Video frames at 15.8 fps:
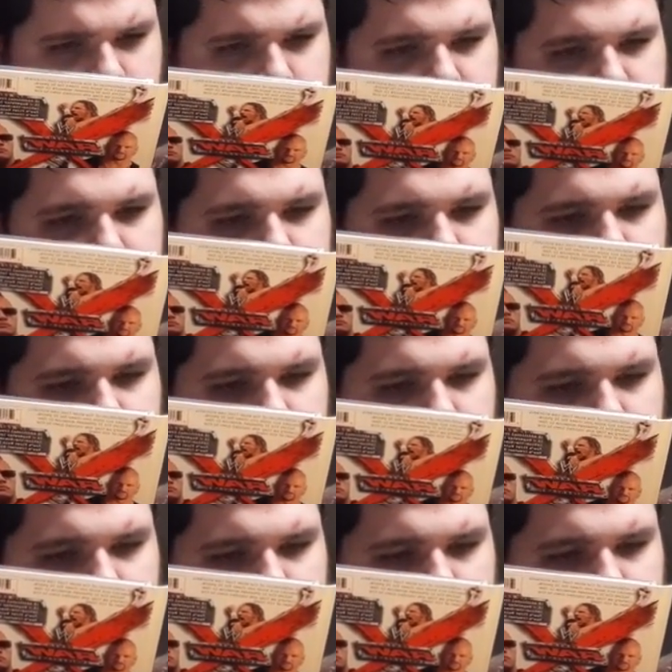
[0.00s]

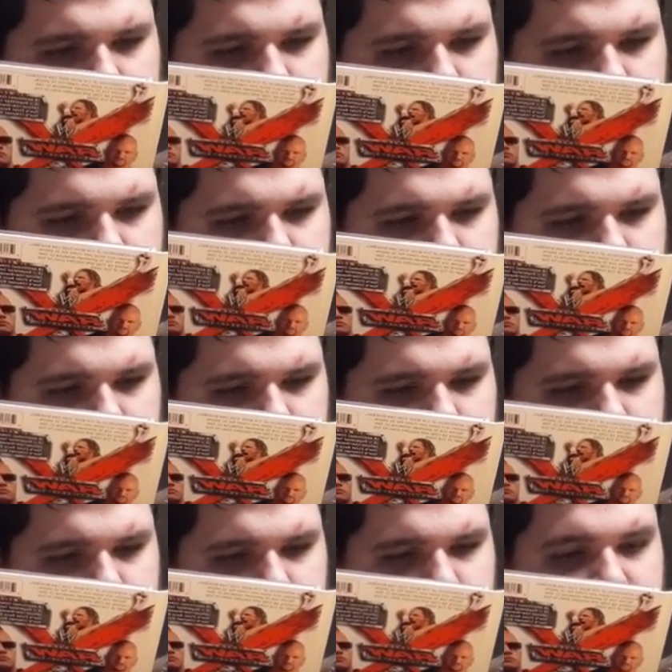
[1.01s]
No,
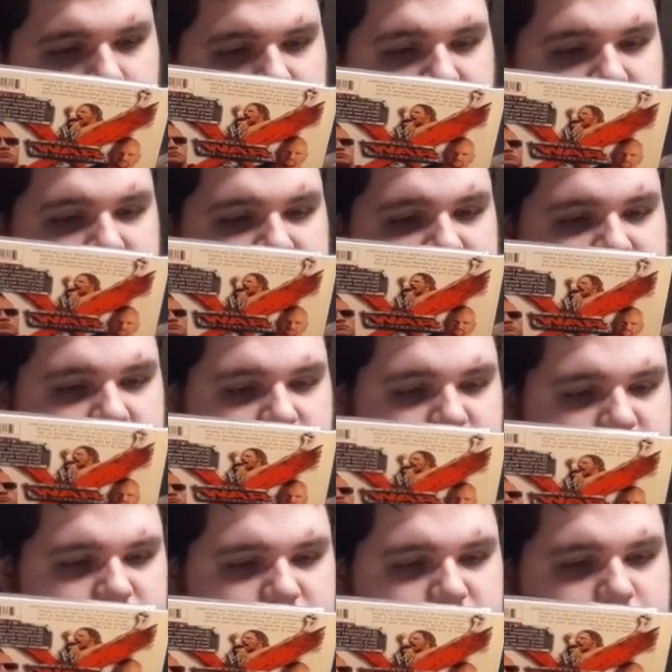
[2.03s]
I don't think
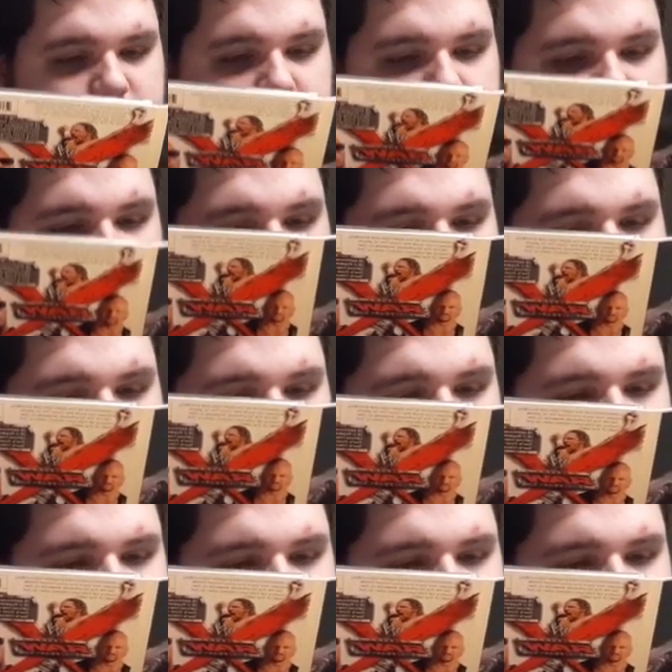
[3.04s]
there is. Oh, yep.